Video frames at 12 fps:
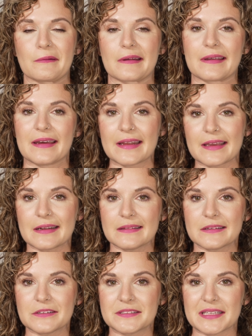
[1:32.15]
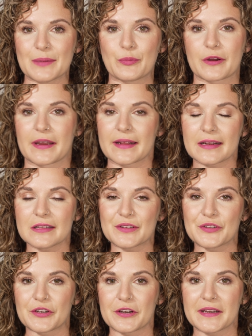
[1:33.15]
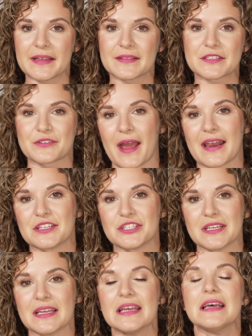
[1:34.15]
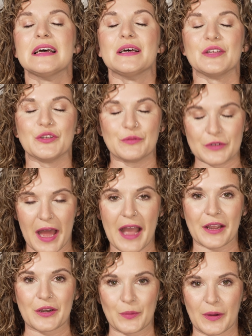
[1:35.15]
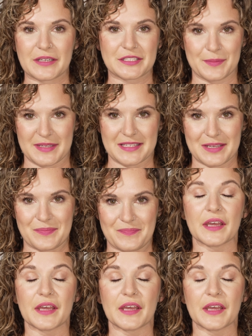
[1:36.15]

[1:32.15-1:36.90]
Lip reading: We're gonna get a little deep. We're gonna get a little nerdy in the strategy. You're not gonna want to miss it.